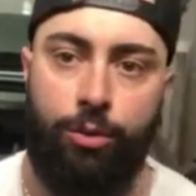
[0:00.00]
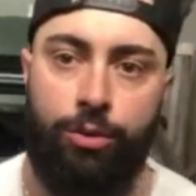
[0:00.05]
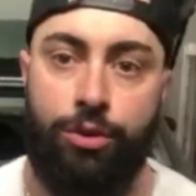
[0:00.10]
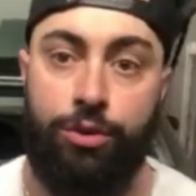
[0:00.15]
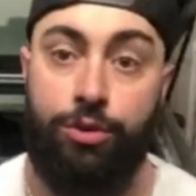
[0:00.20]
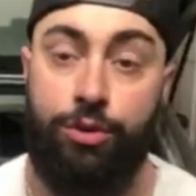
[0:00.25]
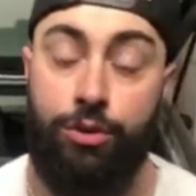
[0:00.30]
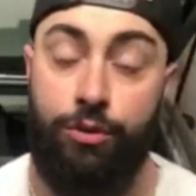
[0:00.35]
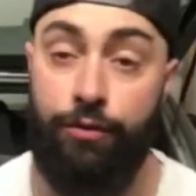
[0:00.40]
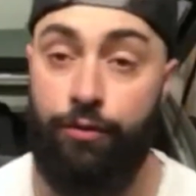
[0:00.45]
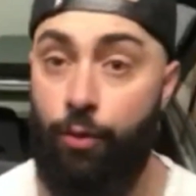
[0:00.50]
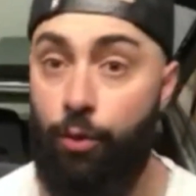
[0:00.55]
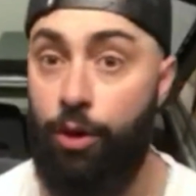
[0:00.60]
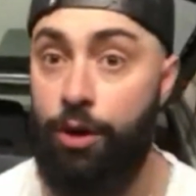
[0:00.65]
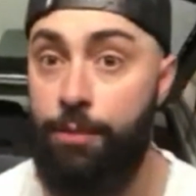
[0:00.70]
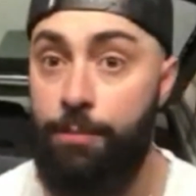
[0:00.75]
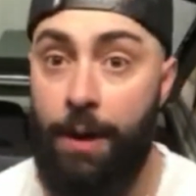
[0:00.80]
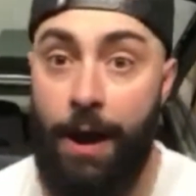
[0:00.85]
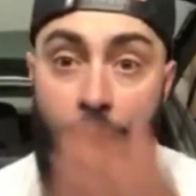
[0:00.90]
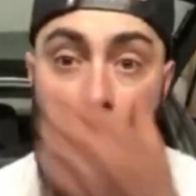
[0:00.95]
The
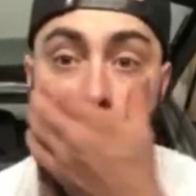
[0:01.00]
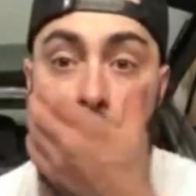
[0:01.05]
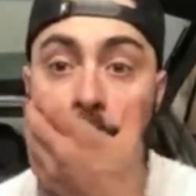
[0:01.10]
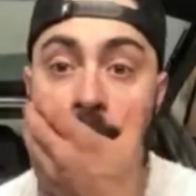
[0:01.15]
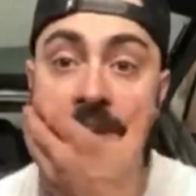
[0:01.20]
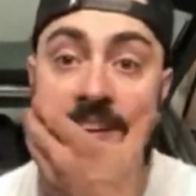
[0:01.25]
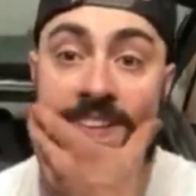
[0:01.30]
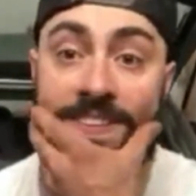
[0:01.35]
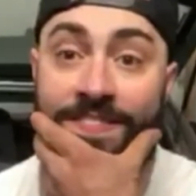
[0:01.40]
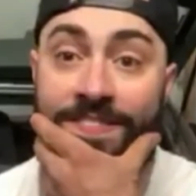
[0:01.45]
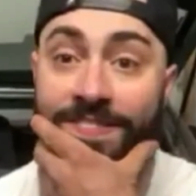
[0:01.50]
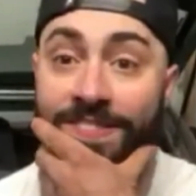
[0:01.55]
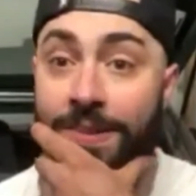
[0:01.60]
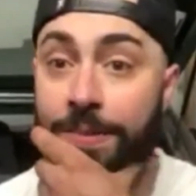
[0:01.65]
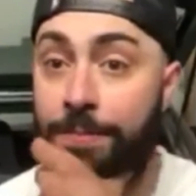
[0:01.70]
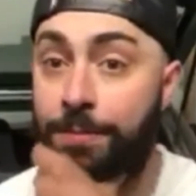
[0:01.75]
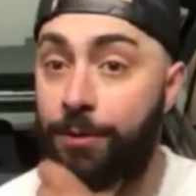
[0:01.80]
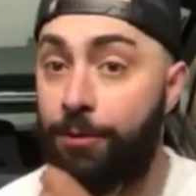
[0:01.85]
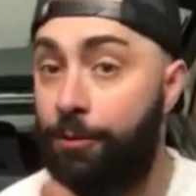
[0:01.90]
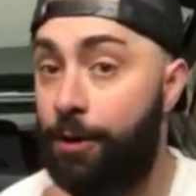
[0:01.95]
240 behind me, it's
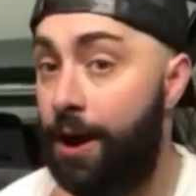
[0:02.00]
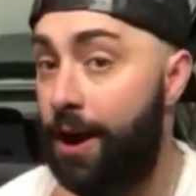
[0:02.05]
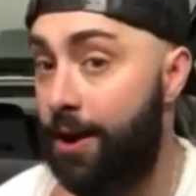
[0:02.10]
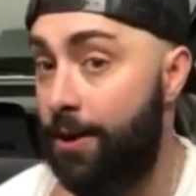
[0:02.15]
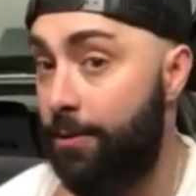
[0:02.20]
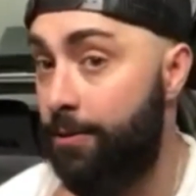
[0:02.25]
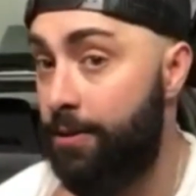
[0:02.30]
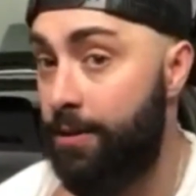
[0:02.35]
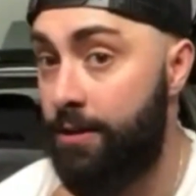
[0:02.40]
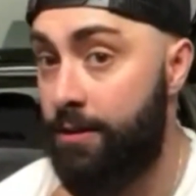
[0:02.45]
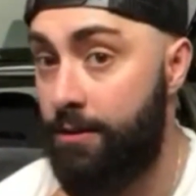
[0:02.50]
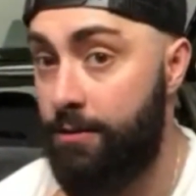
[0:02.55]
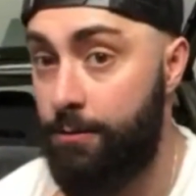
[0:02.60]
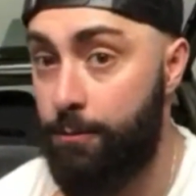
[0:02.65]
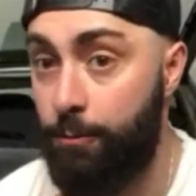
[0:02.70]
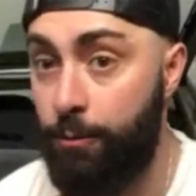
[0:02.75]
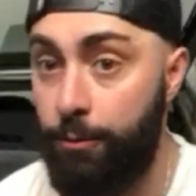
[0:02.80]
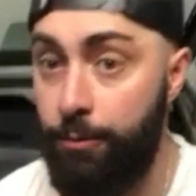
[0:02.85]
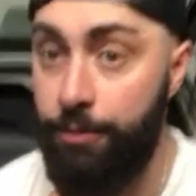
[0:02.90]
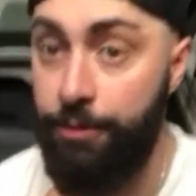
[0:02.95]
flipped around.
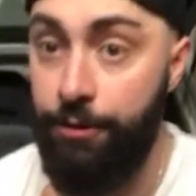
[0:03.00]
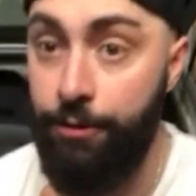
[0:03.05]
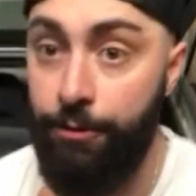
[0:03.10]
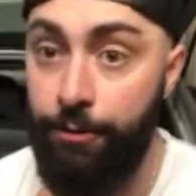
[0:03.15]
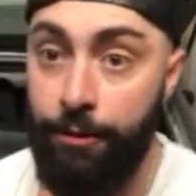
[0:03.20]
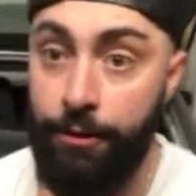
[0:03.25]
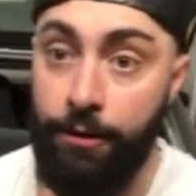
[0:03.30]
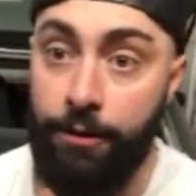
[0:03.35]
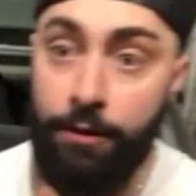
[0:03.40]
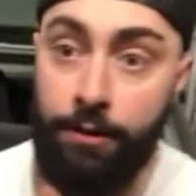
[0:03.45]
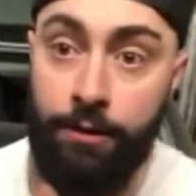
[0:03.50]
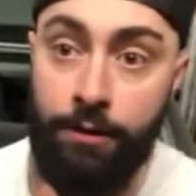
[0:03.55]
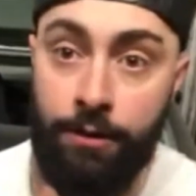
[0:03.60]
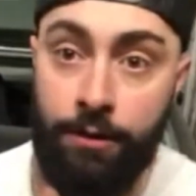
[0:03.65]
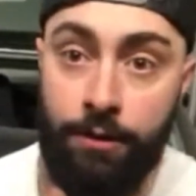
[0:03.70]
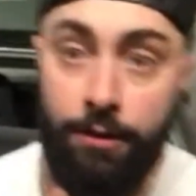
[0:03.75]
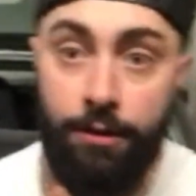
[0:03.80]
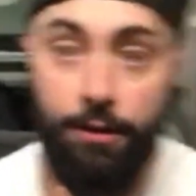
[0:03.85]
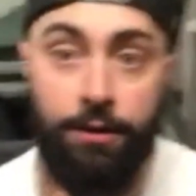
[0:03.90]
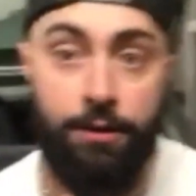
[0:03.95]
So what are we doing?
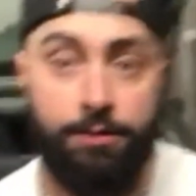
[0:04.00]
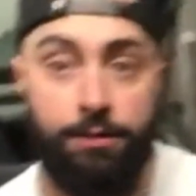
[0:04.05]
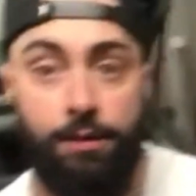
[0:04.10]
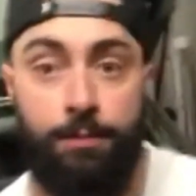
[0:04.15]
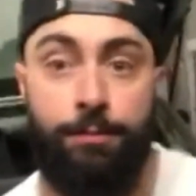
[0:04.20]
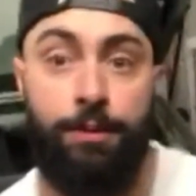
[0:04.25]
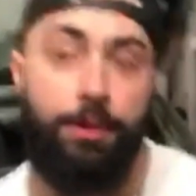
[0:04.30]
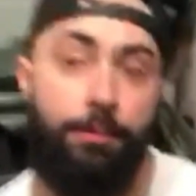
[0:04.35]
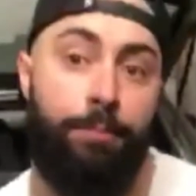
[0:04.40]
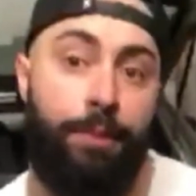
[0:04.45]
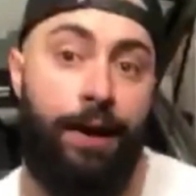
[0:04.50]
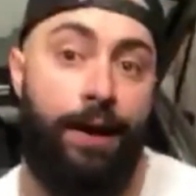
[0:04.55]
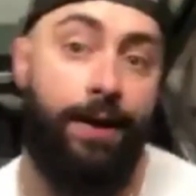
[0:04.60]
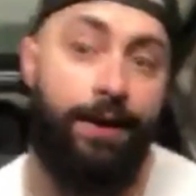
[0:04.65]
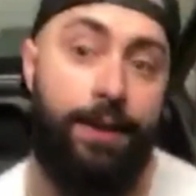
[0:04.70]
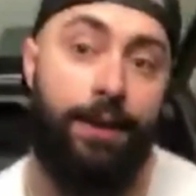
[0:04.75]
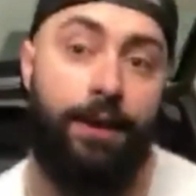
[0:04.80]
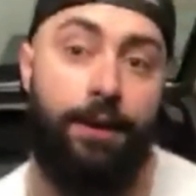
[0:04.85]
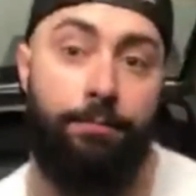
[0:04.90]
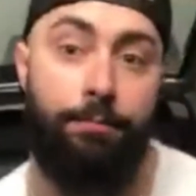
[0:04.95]
Something in the back
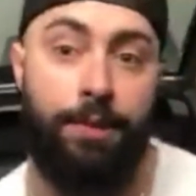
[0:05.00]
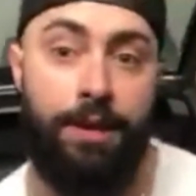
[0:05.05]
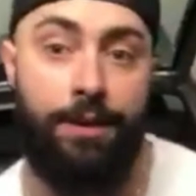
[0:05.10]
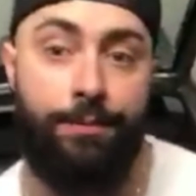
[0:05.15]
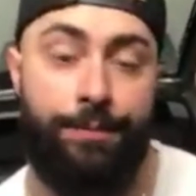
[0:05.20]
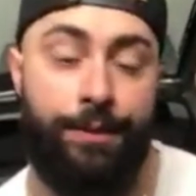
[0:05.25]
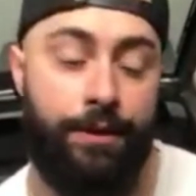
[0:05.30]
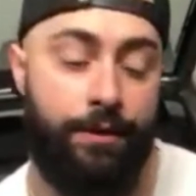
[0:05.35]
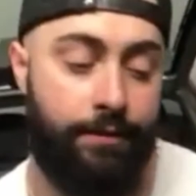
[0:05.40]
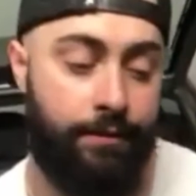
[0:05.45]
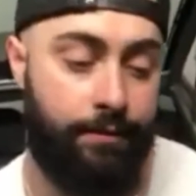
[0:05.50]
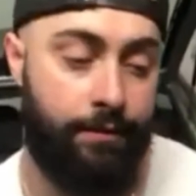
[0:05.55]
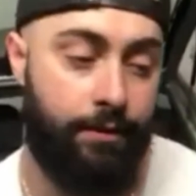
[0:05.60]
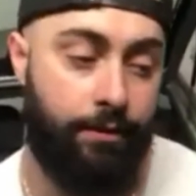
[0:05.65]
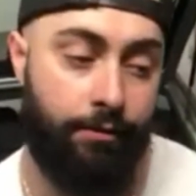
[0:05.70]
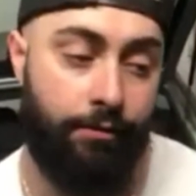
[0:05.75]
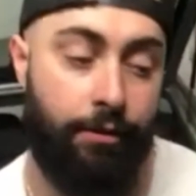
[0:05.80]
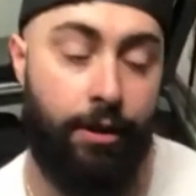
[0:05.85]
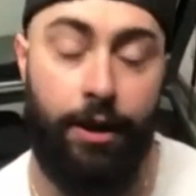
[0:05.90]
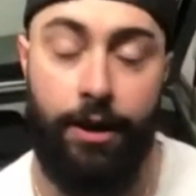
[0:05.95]
end maybe.
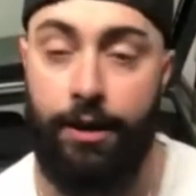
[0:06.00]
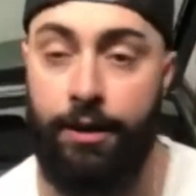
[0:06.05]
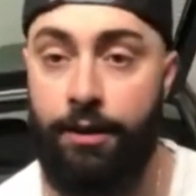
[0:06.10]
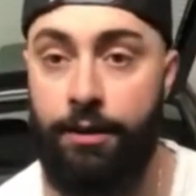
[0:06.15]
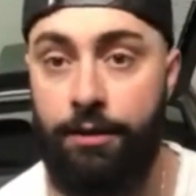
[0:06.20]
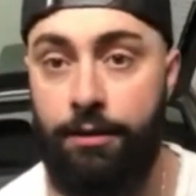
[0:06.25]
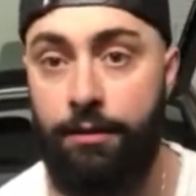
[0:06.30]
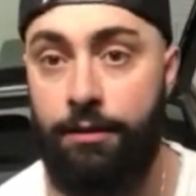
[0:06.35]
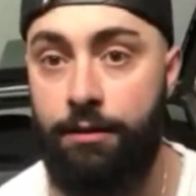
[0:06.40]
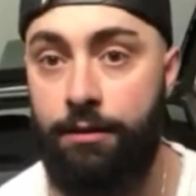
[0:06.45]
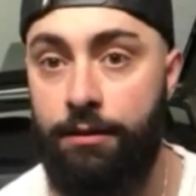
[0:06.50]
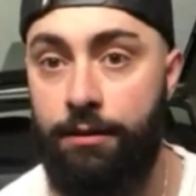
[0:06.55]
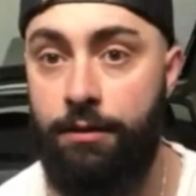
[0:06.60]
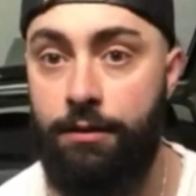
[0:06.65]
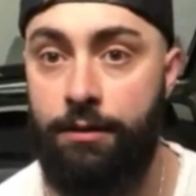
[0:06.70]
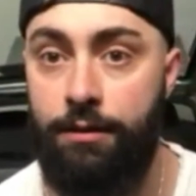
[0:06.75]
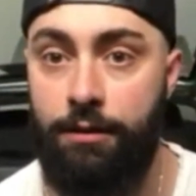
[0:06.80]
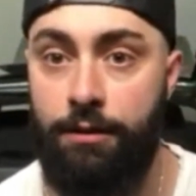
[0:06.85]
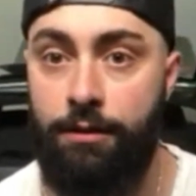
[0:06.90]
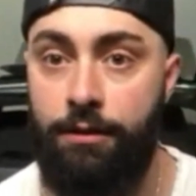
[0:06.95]
You're right.
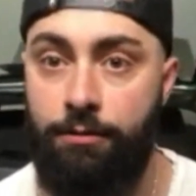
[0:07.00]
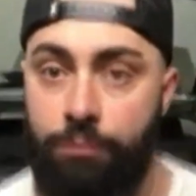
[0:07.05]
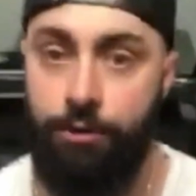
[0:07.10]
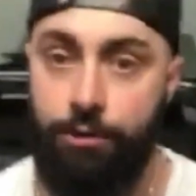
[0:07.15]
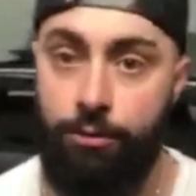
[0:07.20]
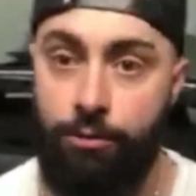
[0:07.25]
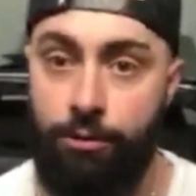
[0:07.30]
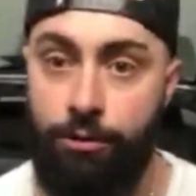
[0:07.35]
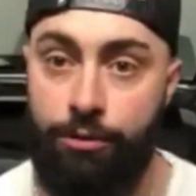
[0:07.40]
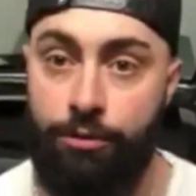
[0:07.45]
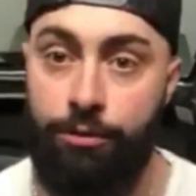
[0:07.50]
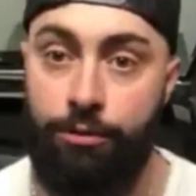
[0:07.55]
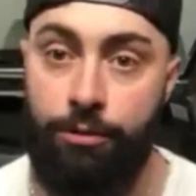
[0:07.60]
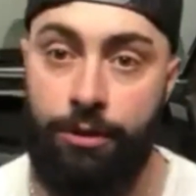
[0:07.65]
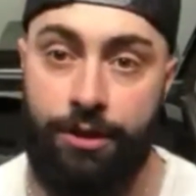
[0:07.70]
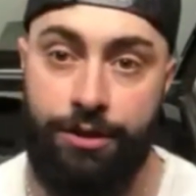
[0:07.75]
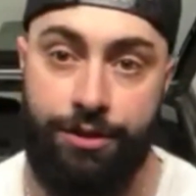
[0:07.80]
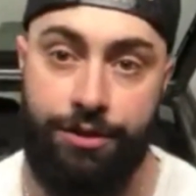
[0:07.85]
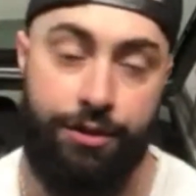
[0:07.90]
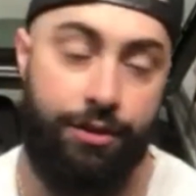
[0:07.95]
Rhetorical
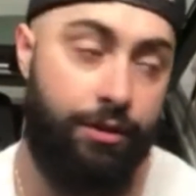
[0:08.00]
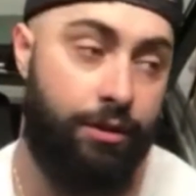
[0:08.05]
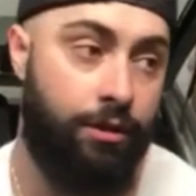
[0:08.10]
question.